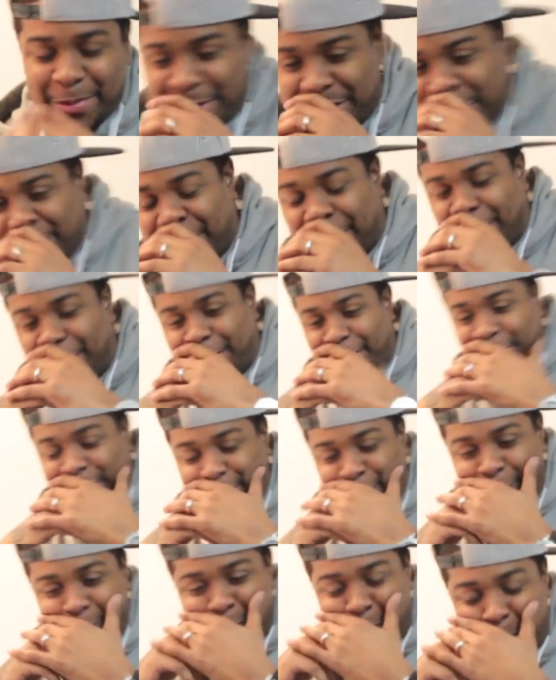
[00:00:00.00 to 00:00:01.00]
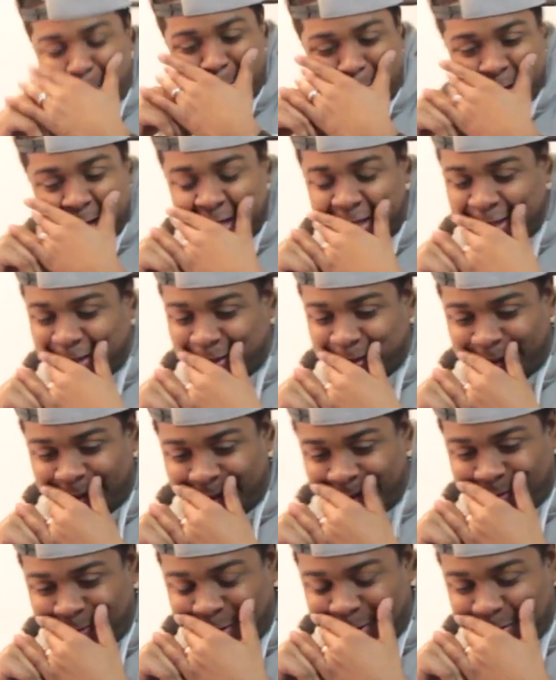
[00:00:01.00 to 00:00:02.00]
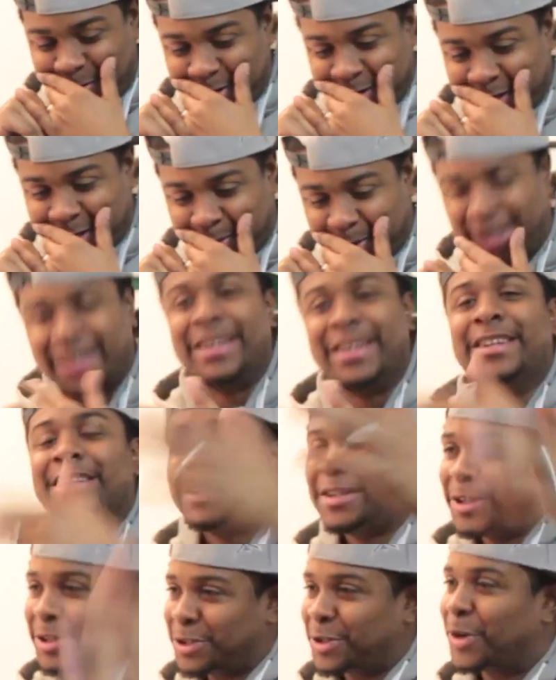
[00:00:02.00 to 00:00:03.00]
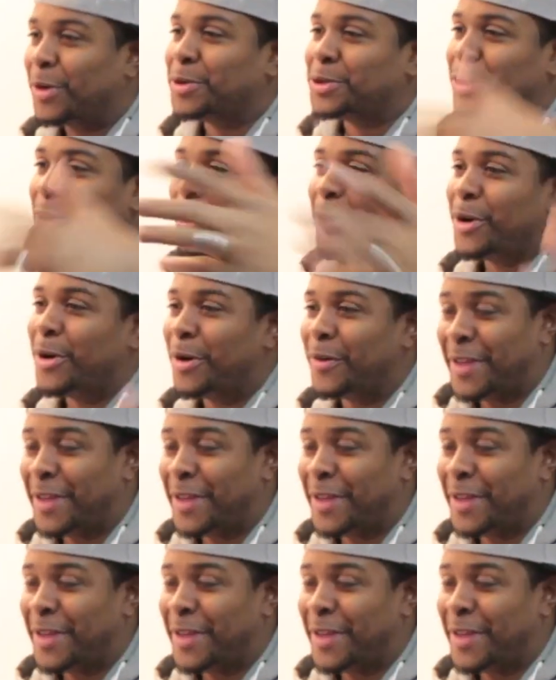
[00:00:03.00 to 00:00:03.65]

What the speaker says: Yeah. See, who am I missing? But the list goes on and on.